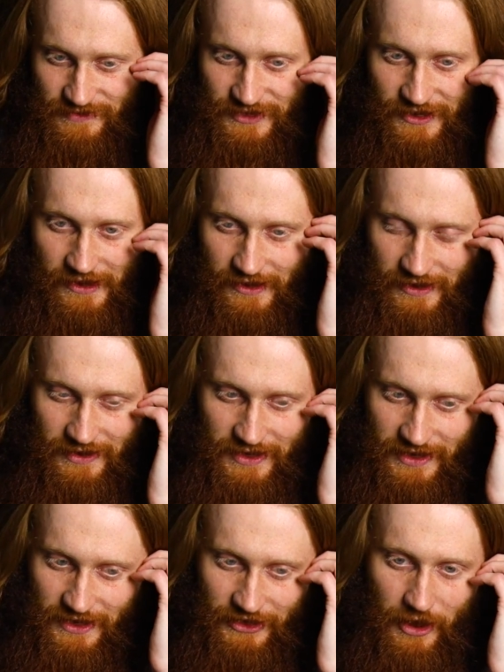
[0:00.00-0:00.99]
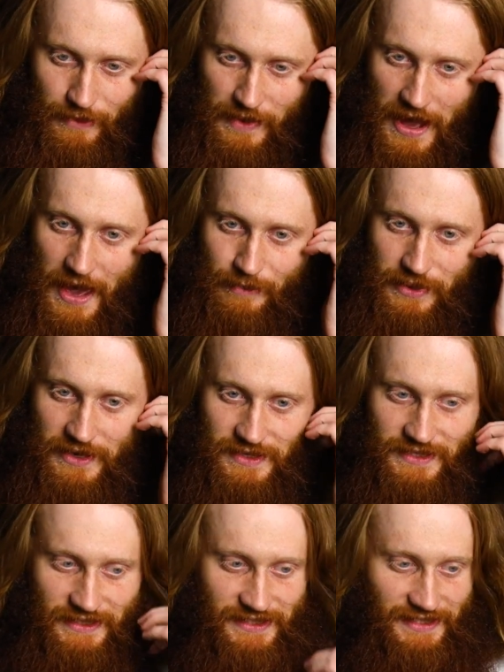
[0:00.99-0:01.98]
So yeah, my
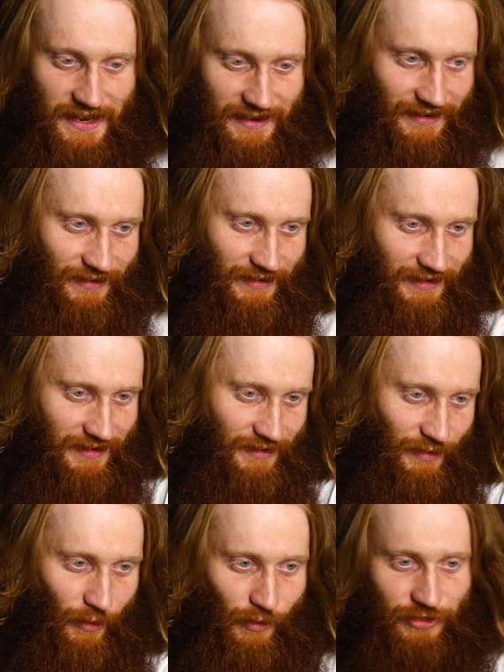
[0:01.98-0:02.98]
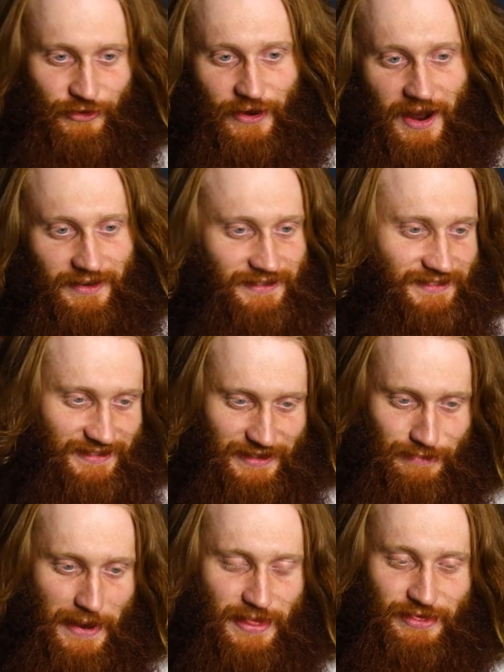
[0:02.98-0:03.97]
happiness extended all throughout
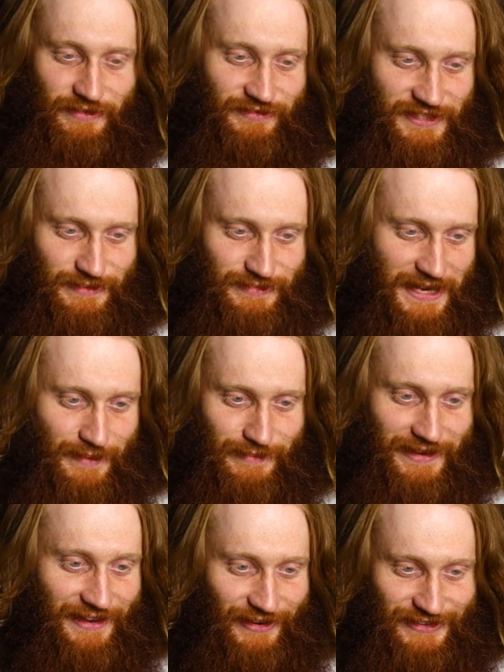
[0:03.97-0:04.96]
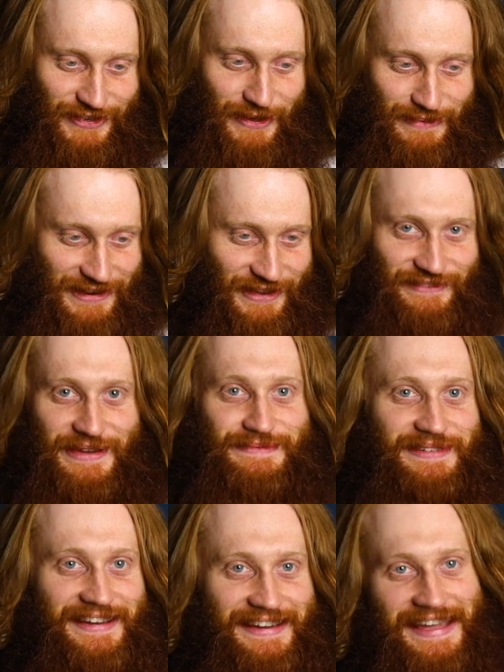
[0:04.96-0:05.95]
the month of September, October, November,